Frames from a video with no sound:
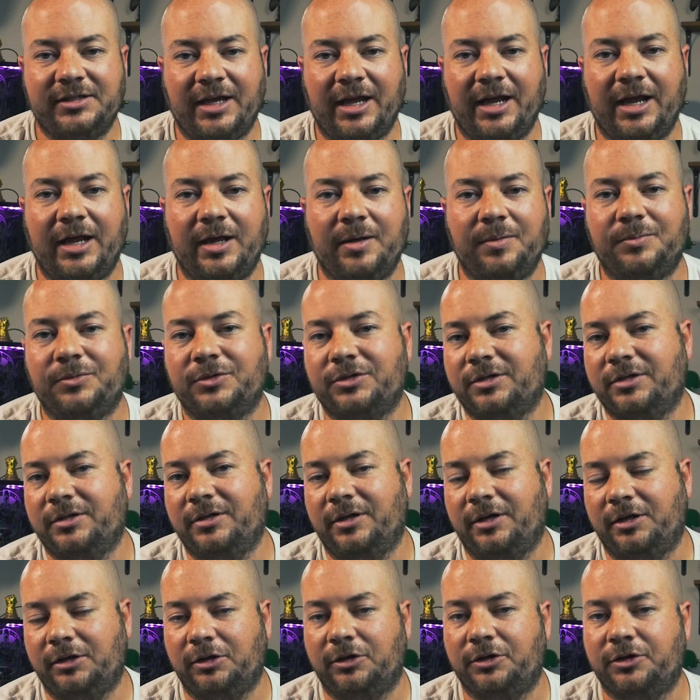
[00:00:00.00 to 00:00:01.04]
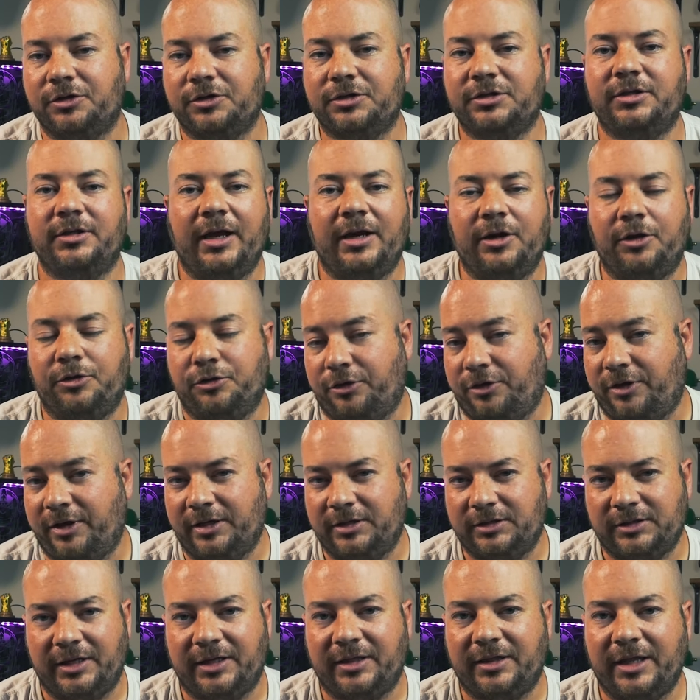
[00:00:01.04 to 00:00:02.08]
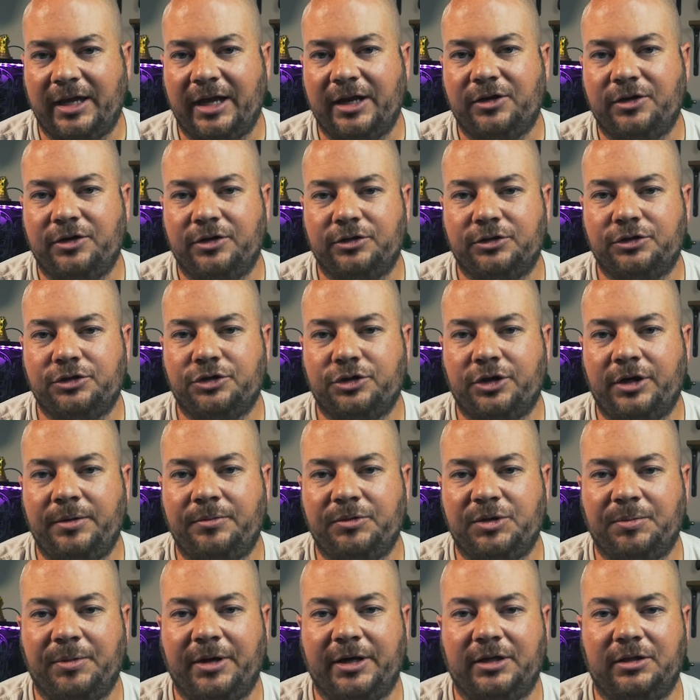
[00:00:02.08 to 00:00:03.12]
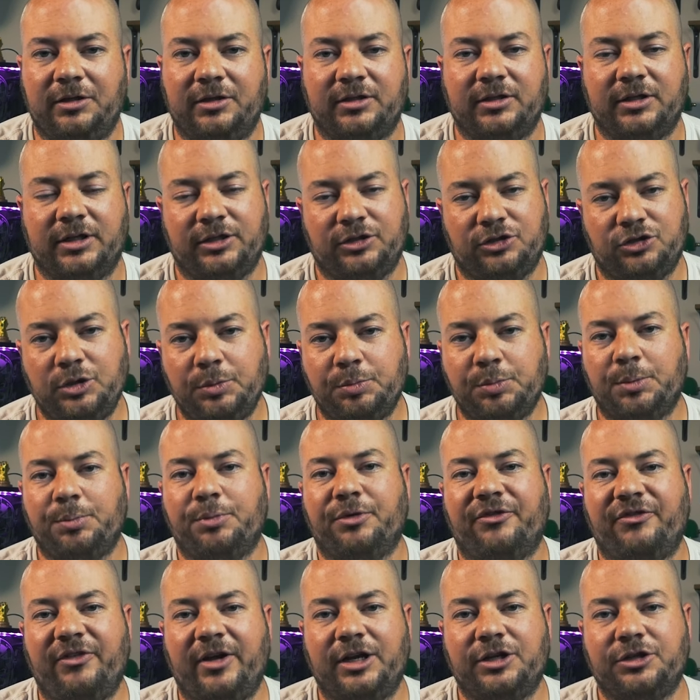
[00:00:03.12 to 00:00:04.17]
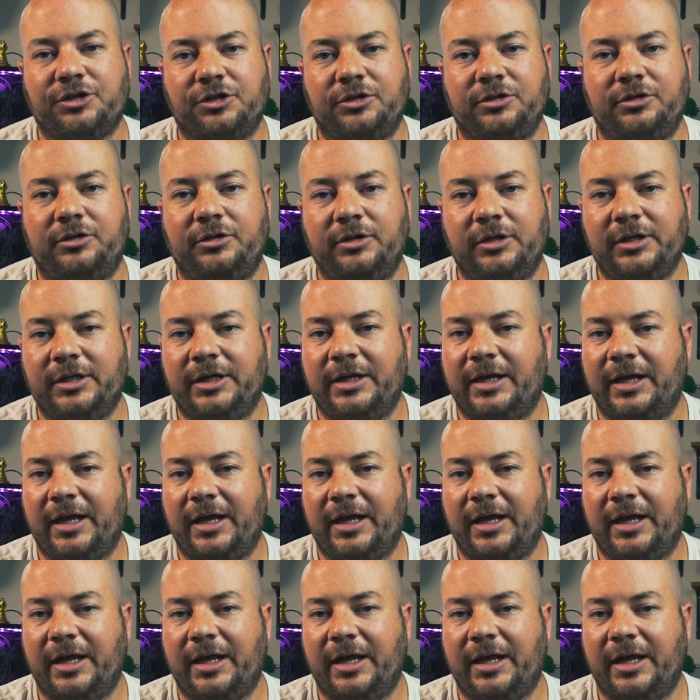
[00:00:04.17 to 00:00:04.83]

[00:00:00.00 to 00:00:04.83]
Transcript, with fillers: cams, alerts, and other things like that to your stream to make it look super professional.